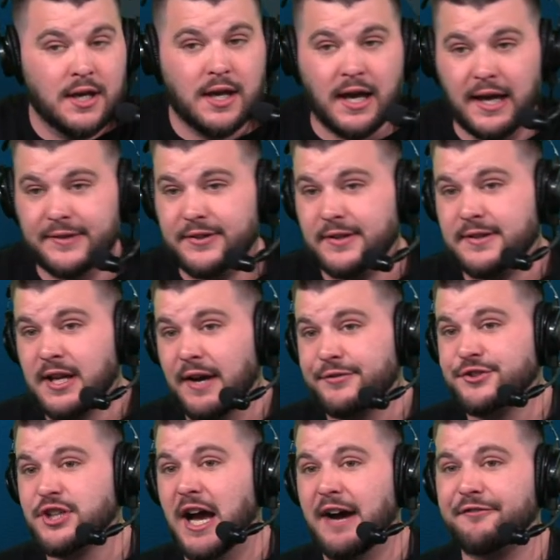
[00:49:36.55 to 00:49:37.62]
That's a tough
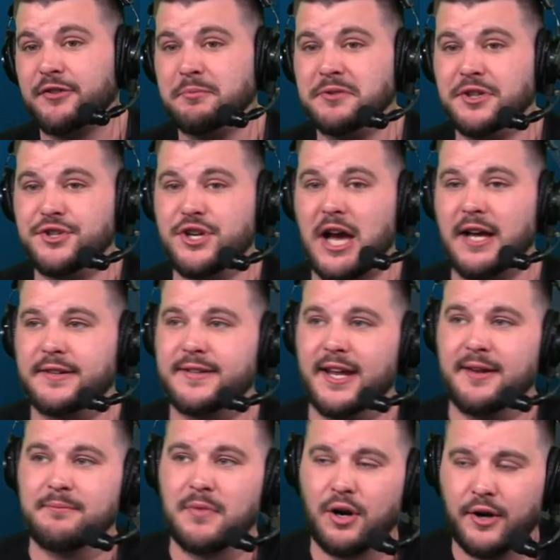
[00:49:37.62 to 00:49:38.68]
shot from
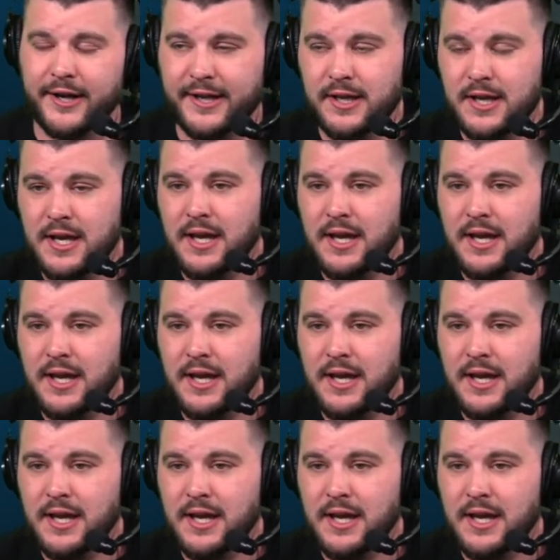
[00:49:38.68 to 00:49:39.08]
Dejounte Murray.